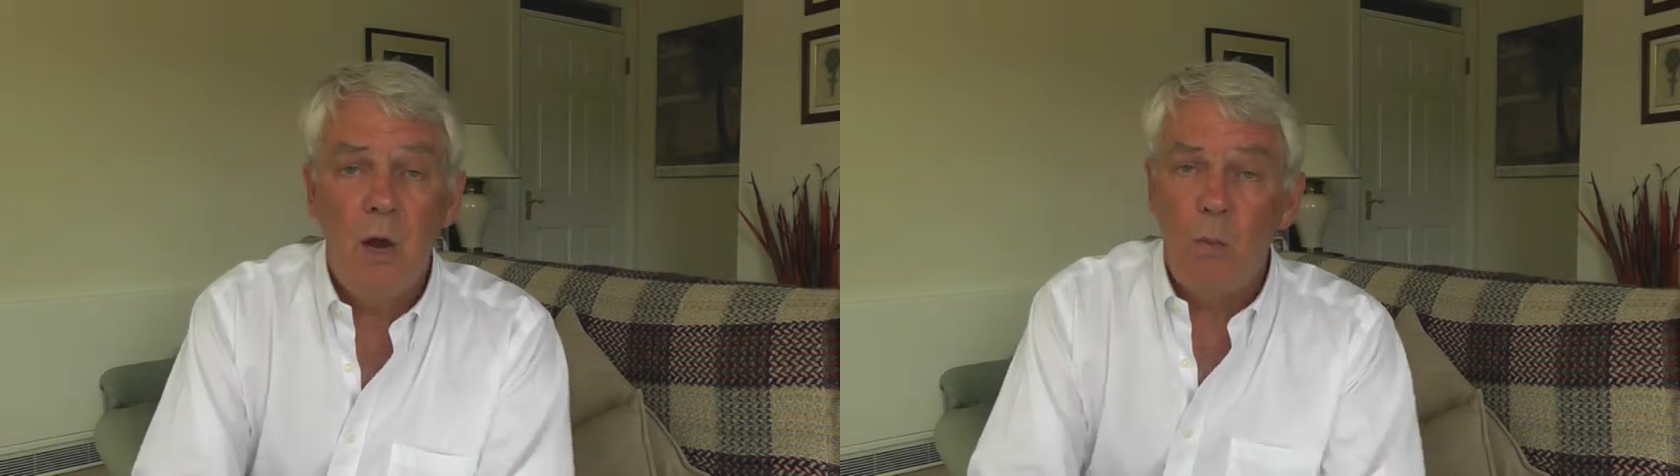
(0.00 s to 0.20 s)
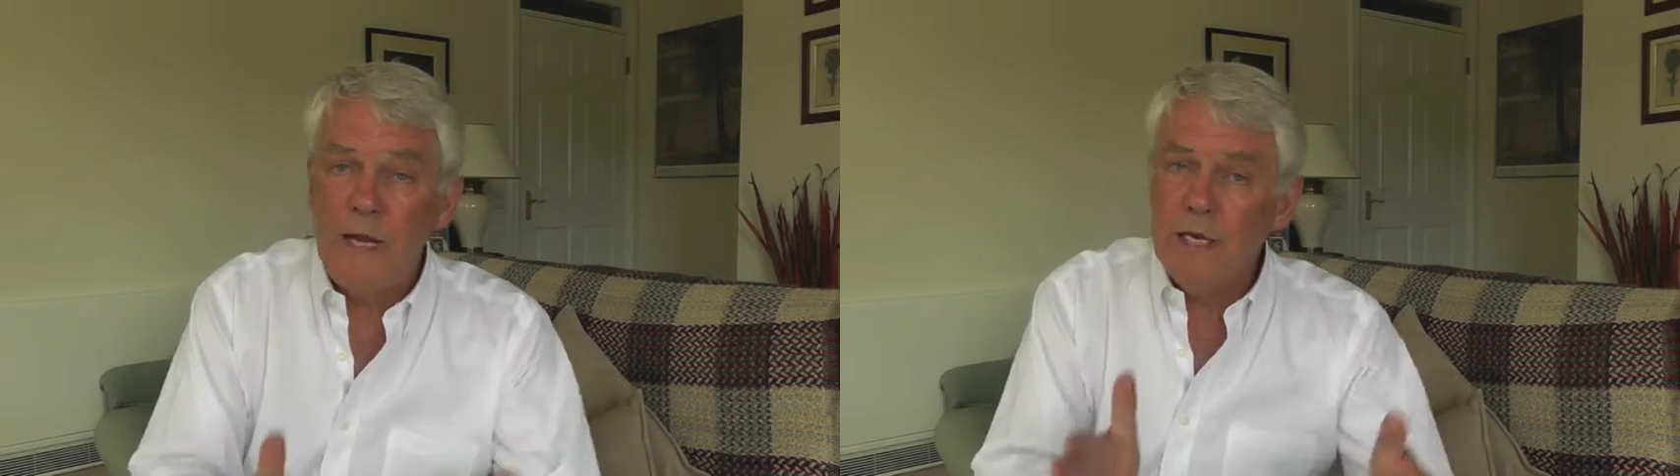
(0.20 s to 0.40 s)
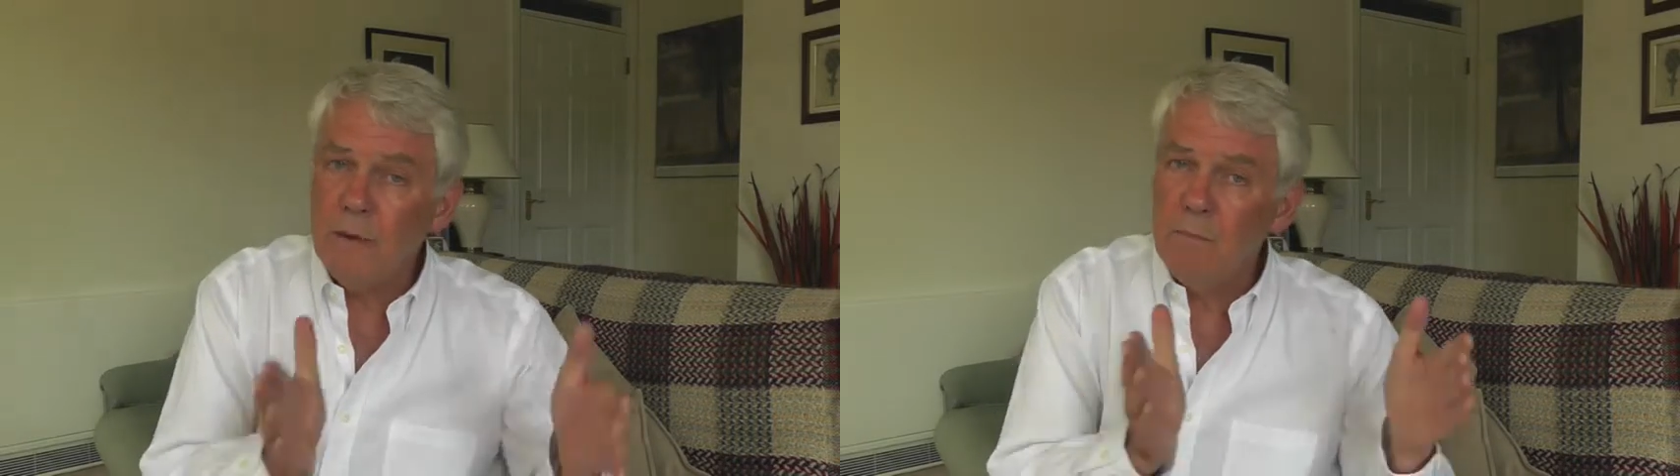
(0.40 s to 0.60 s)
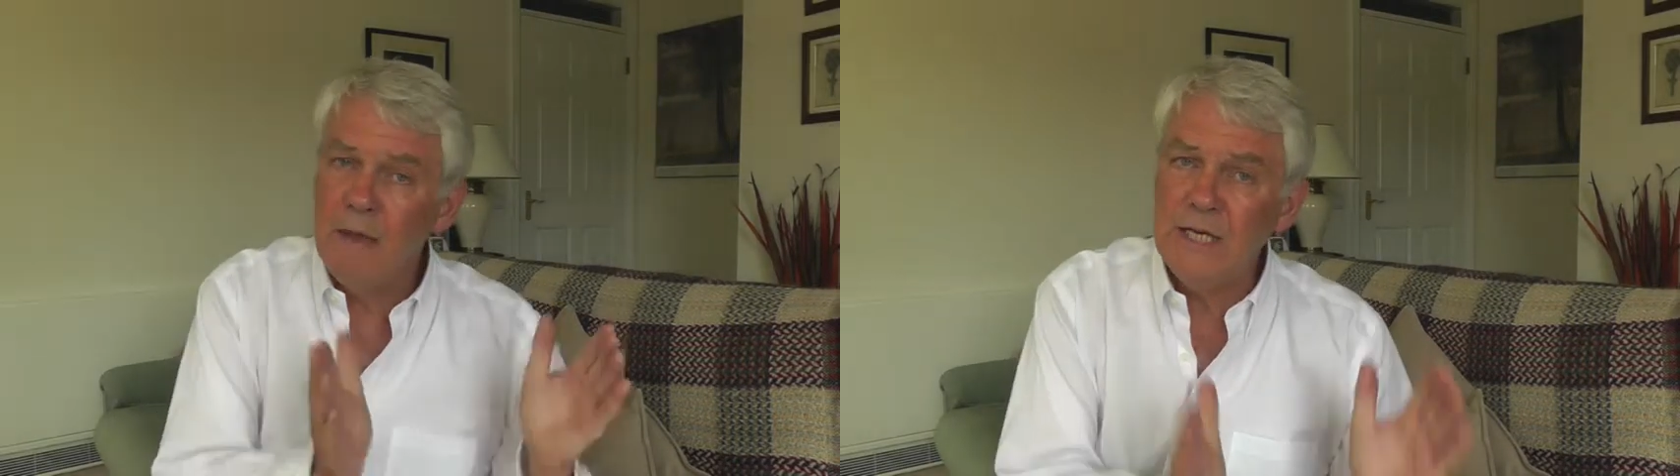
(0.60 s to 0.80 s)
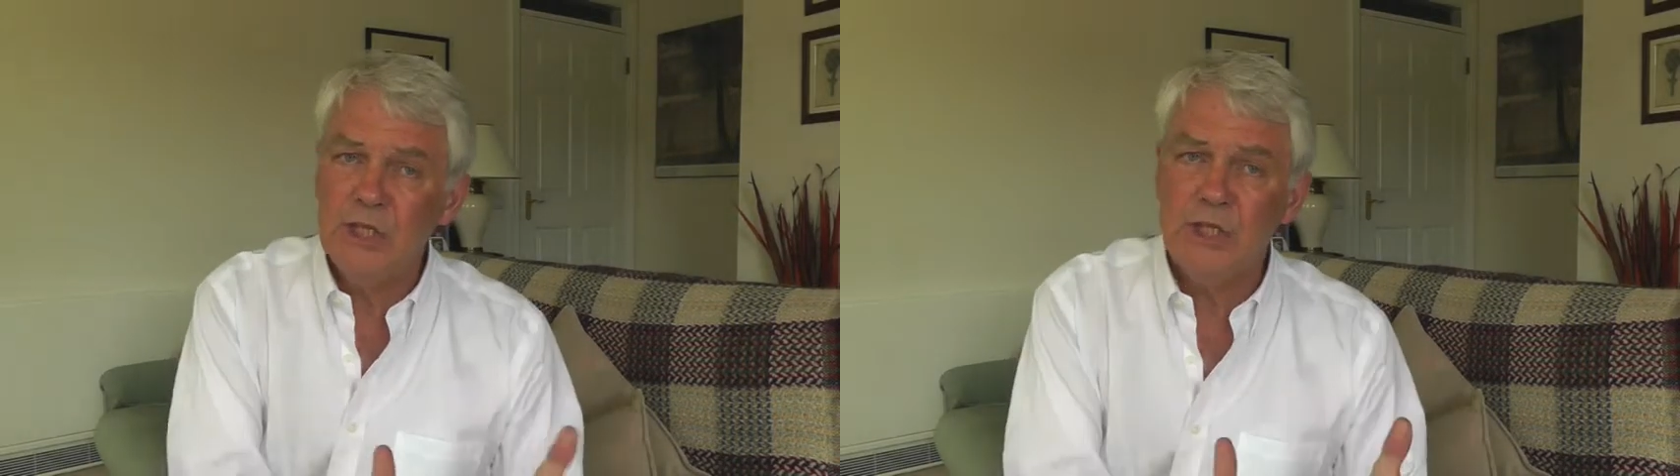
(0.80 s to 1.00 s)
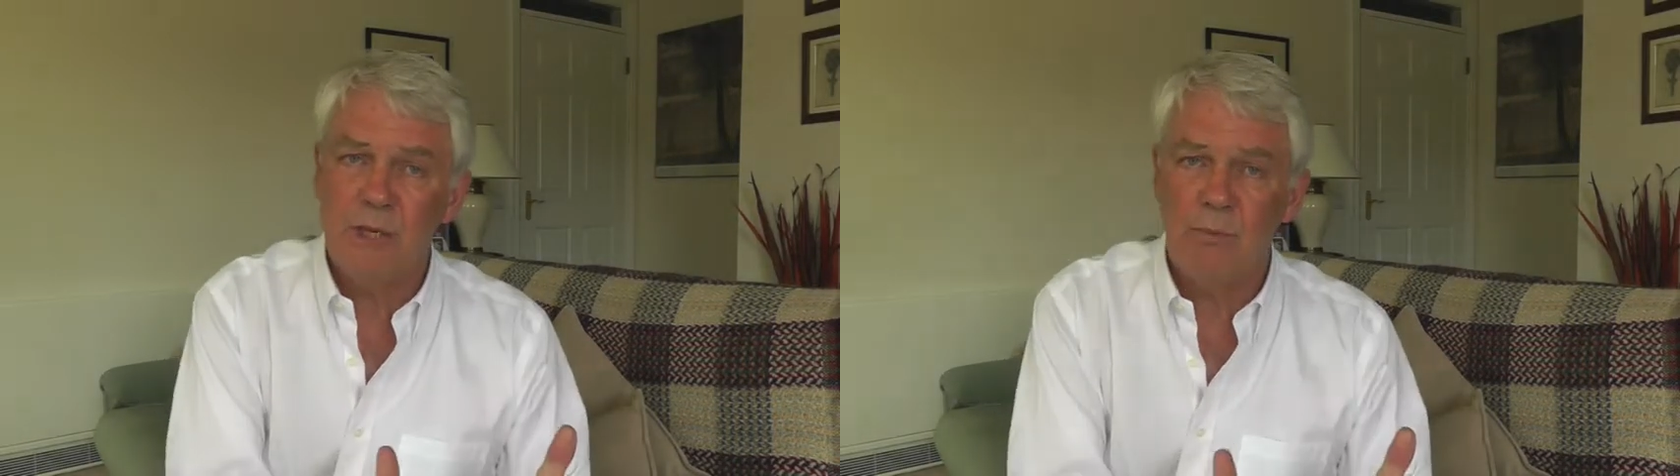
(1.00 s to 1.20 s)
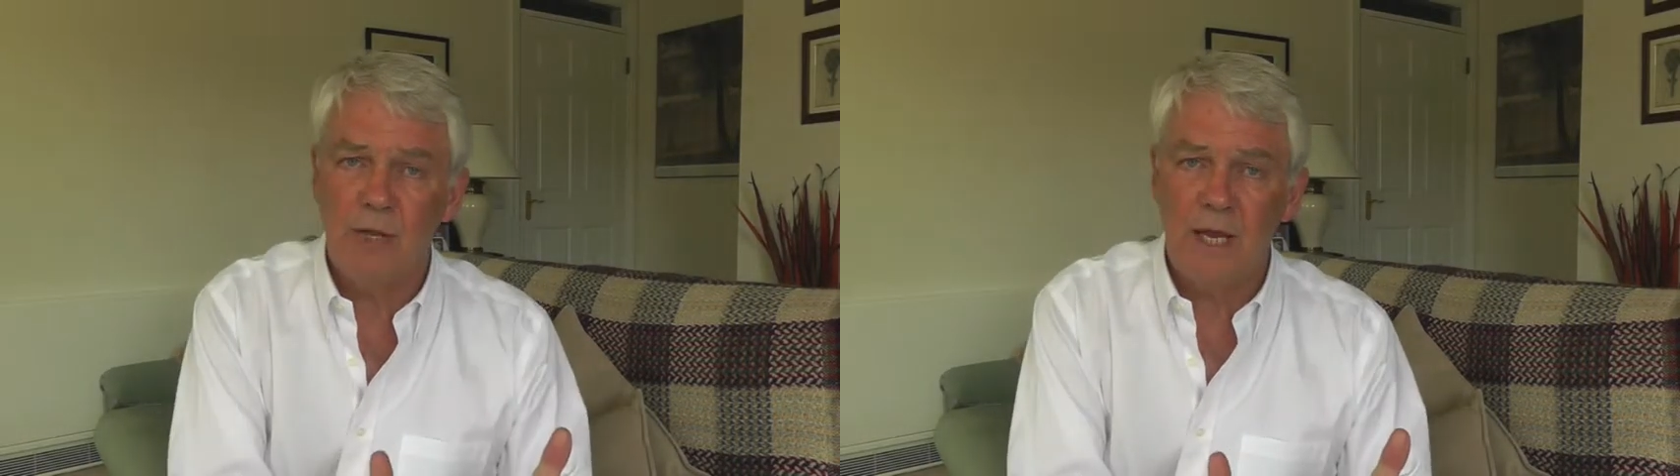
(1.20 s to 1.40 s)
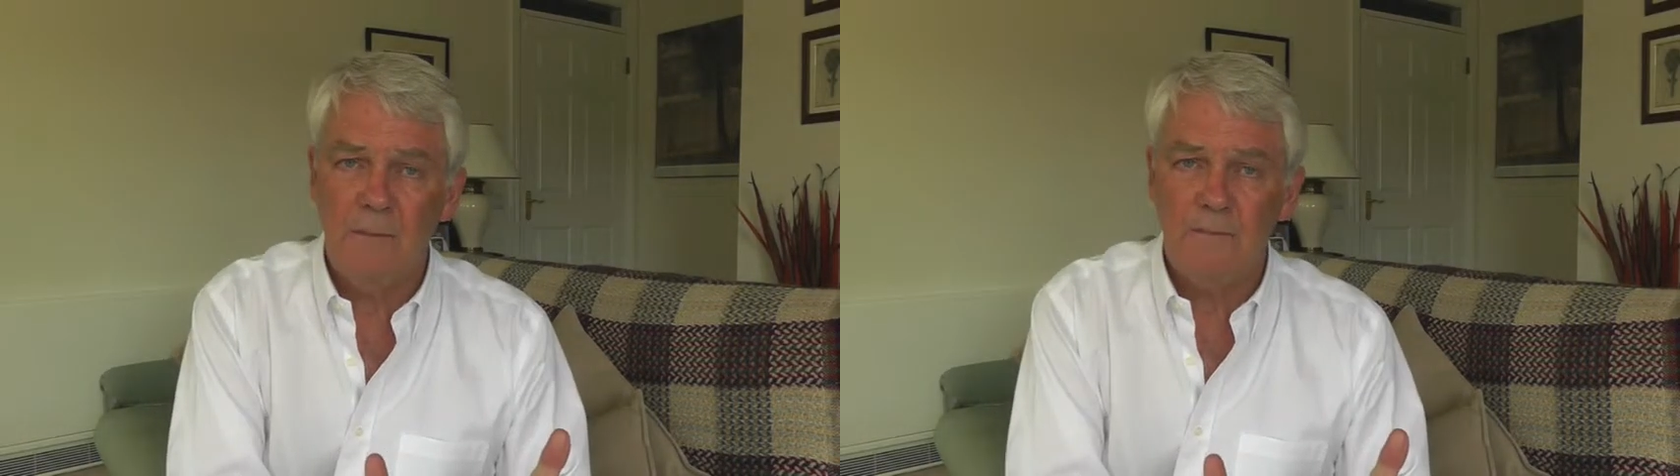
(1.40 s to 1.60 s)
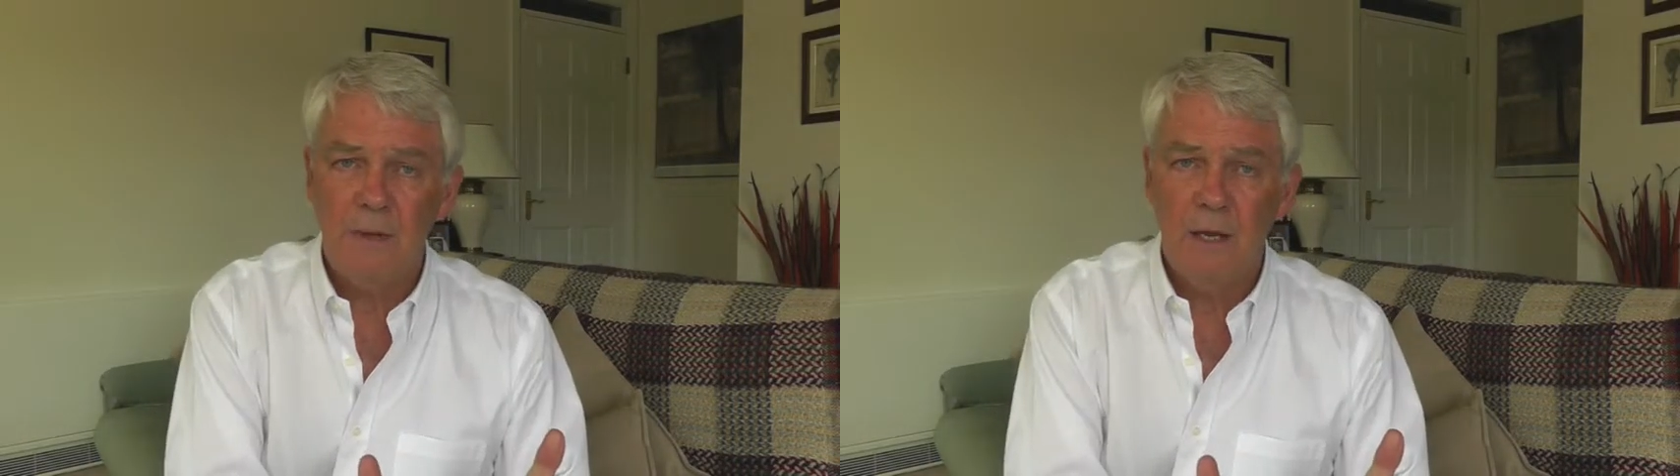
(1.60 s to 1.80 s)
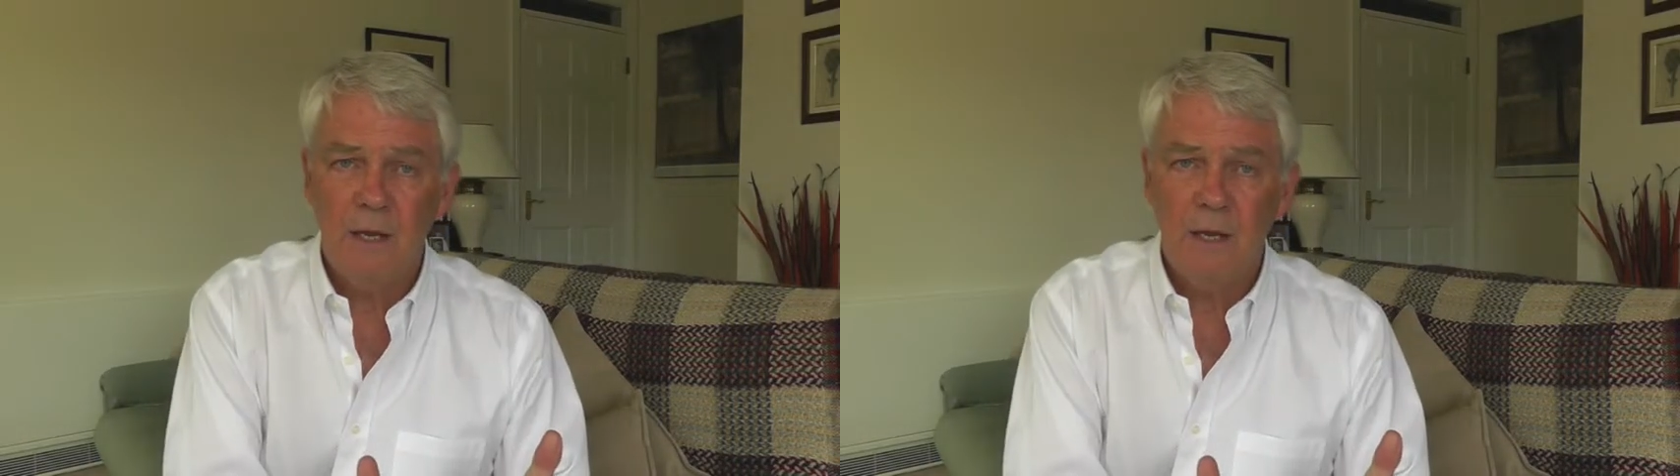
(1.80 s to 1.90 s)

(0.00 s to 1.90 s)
When you can measure something,